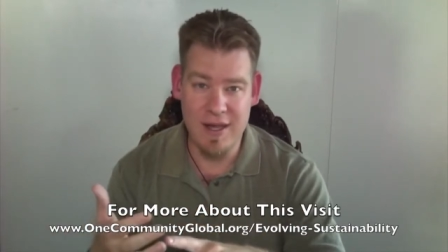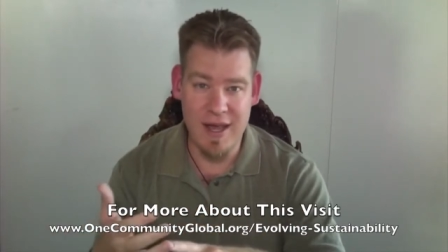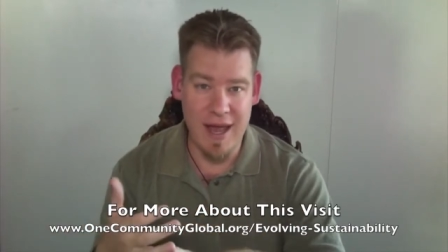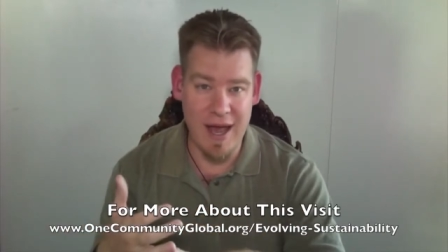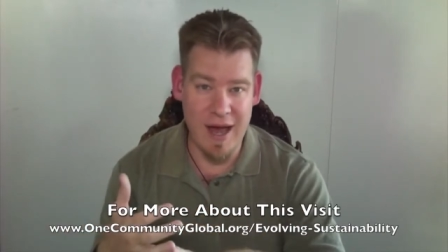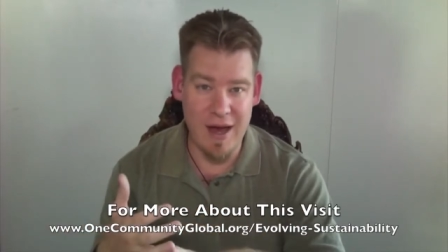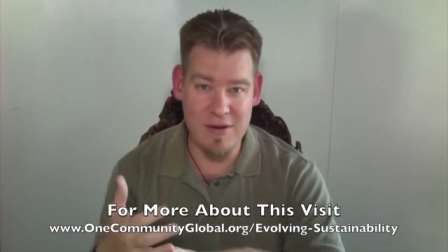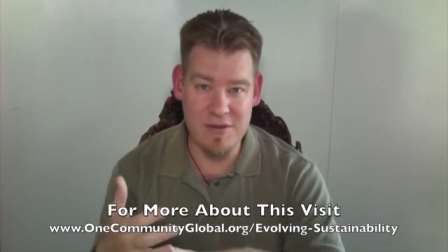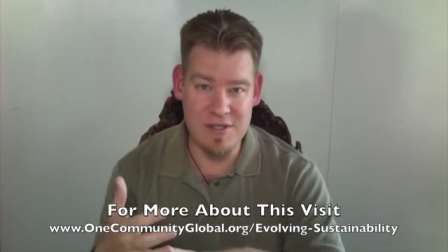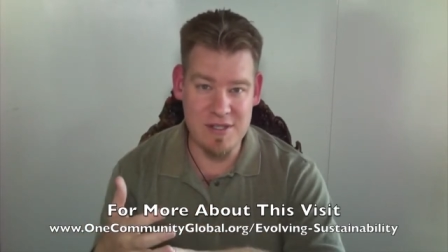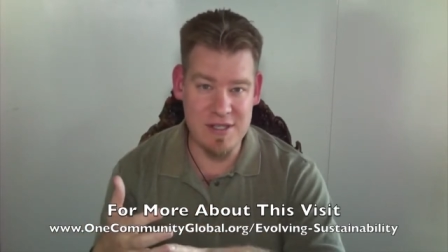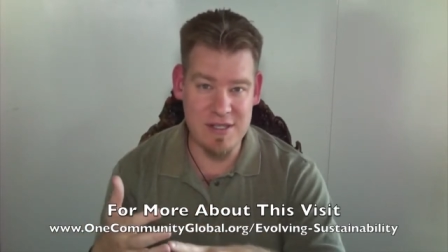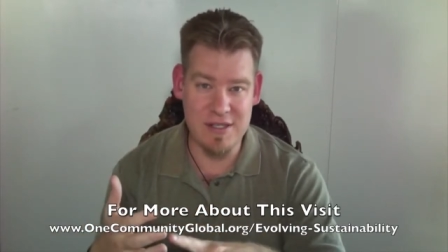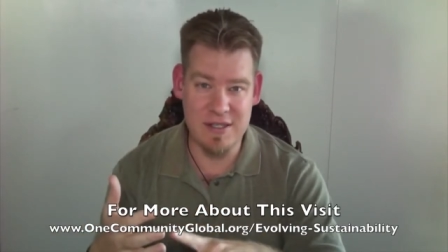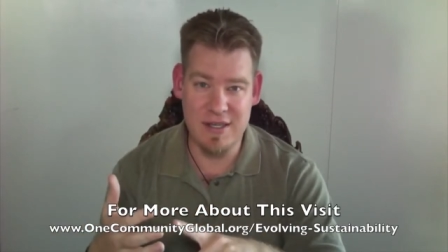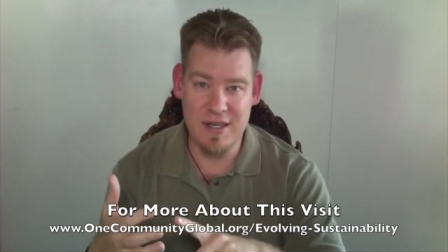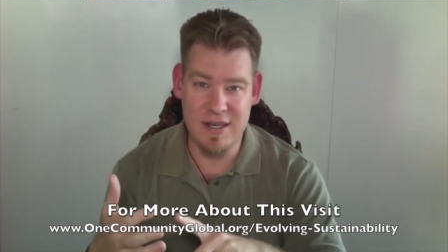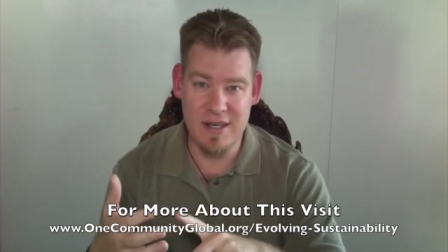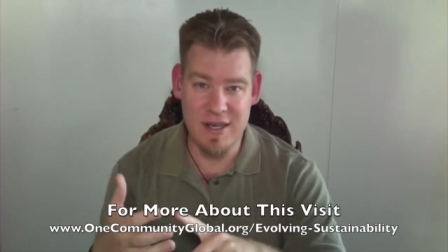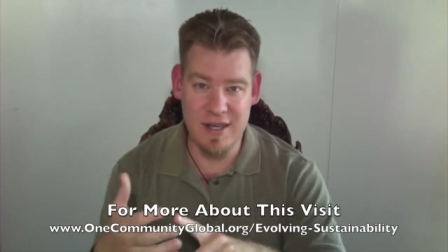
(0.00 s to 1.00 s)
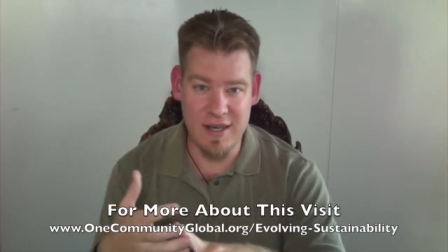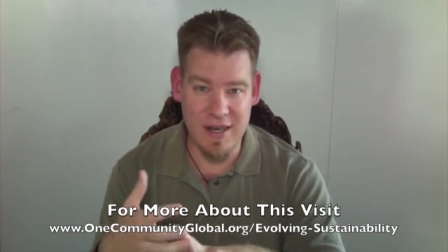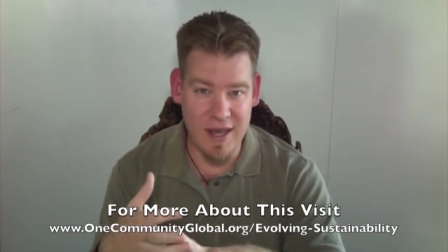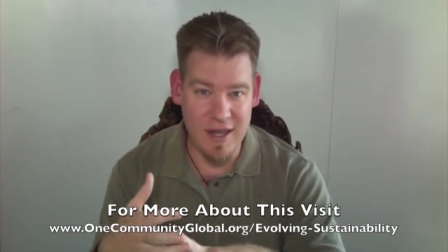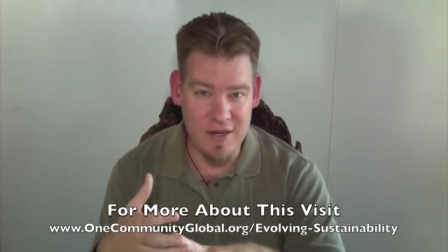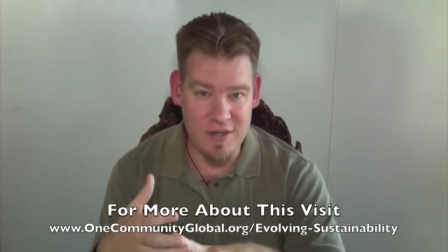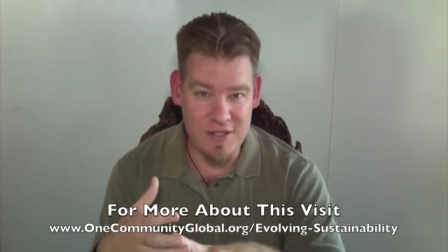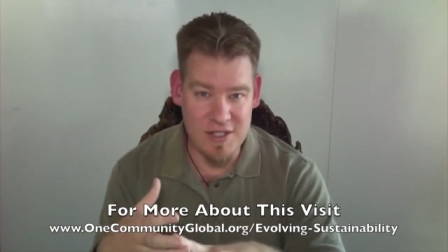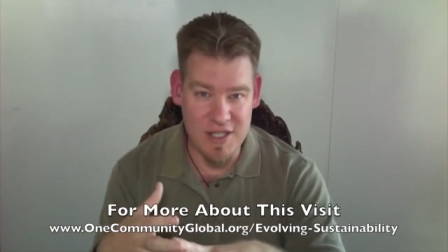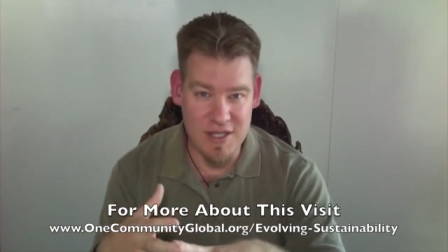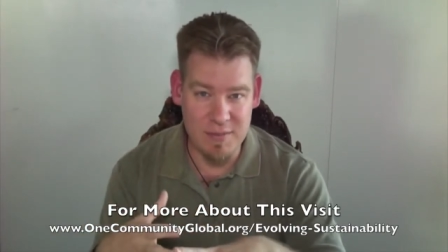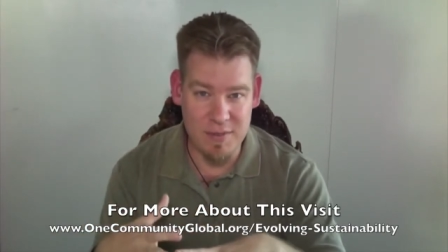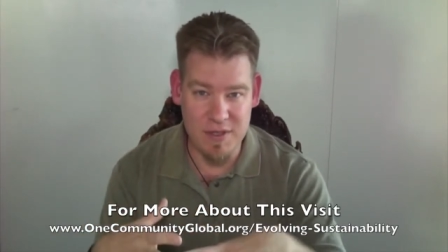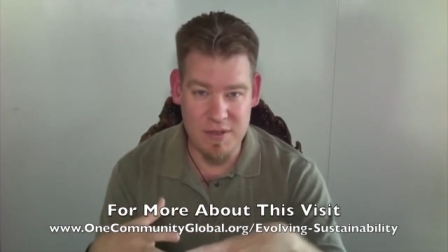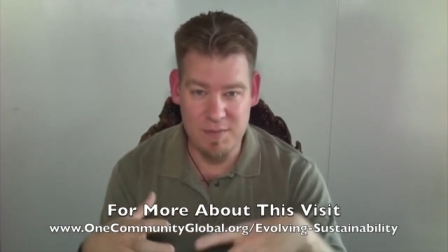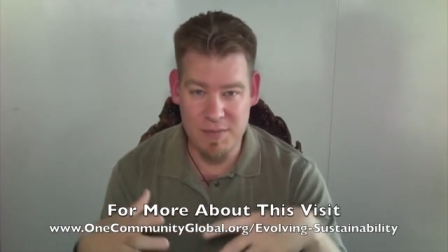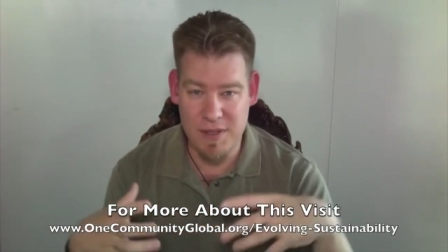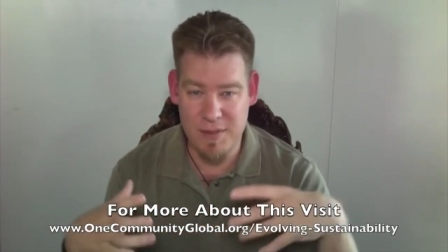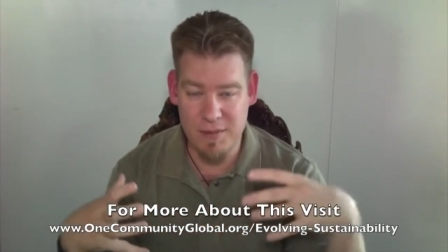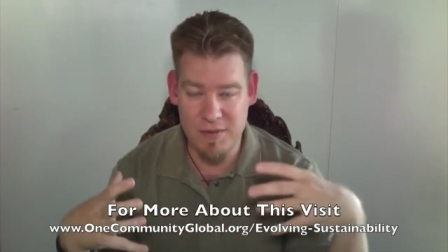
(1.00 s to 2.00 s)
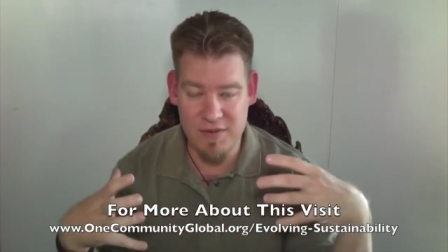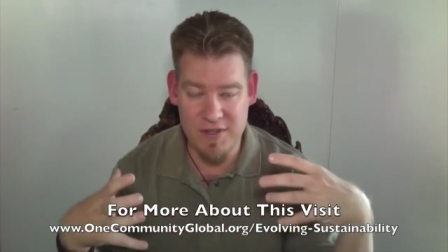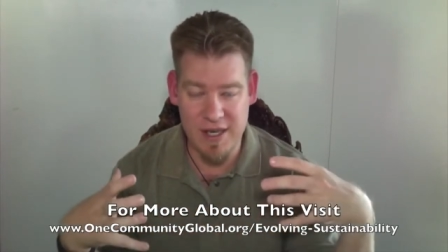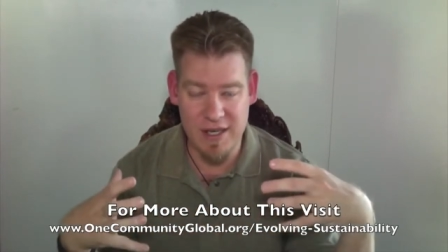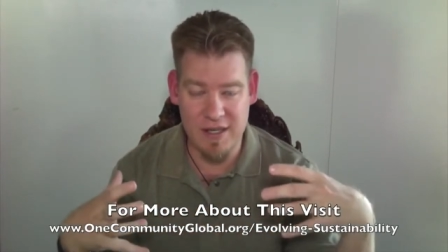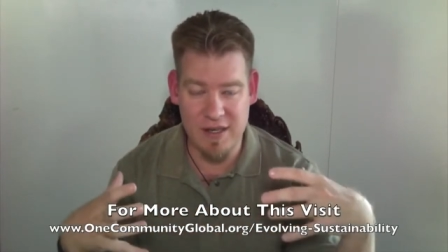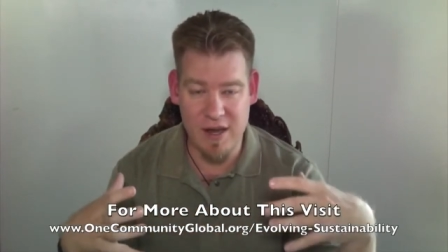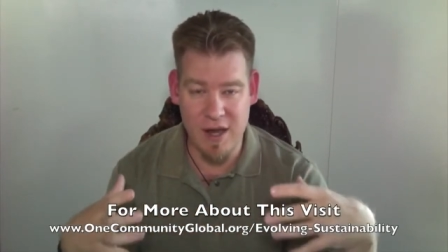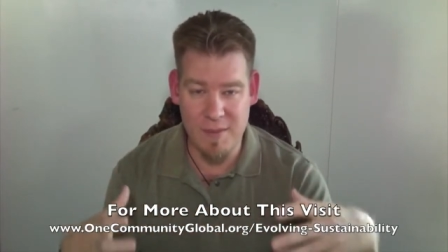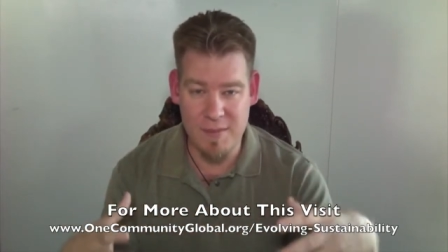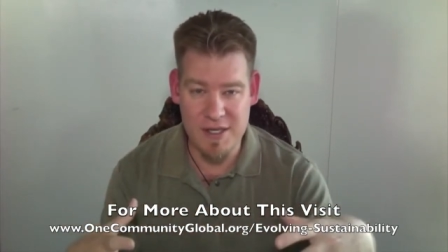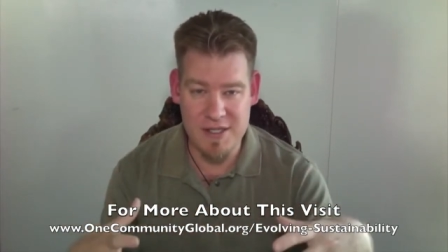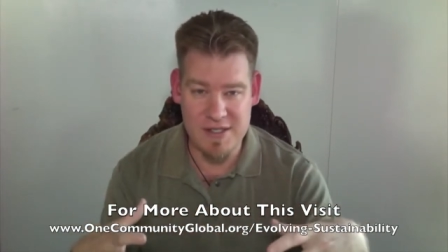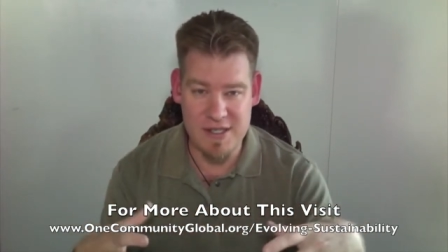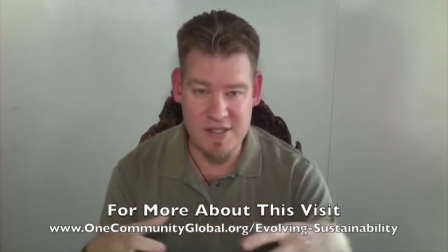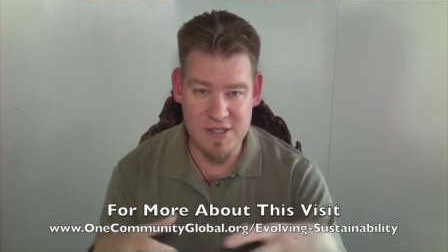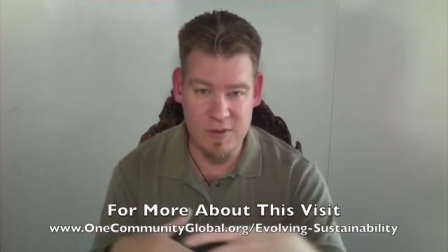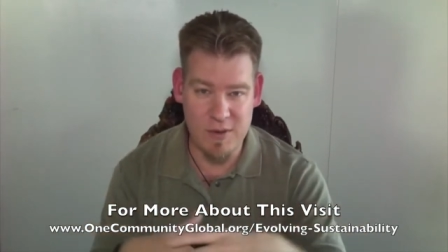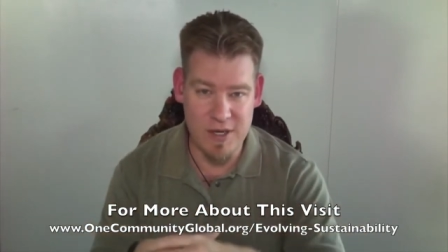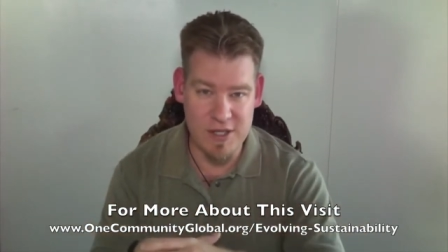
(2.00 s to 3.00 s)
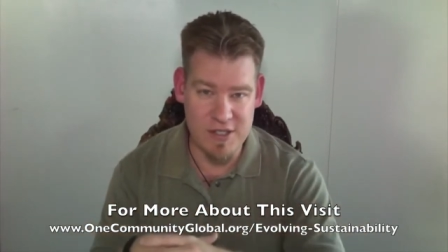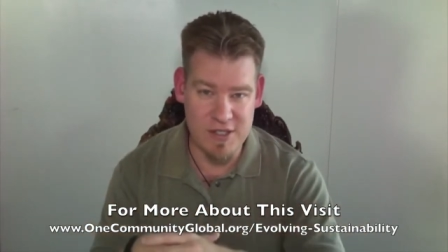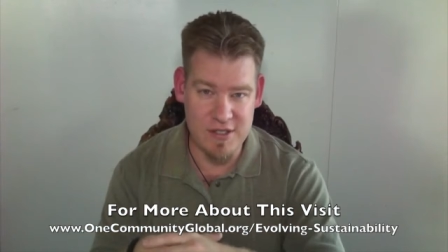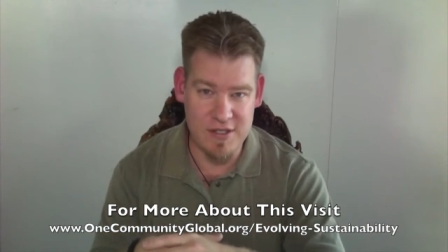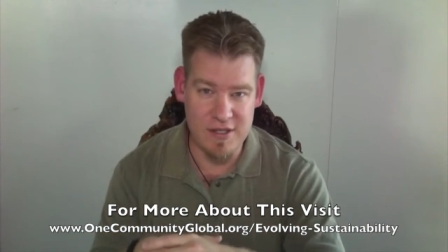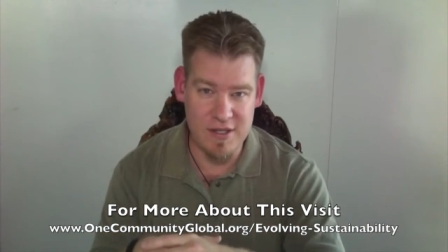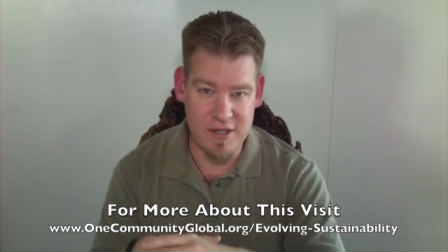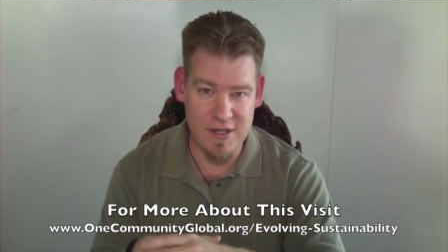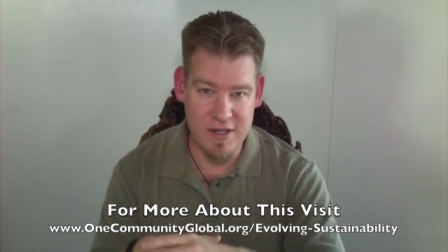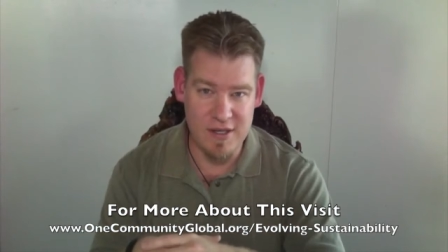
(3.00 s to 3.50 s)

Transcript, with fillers: housing, and energy, but to people's economic situation,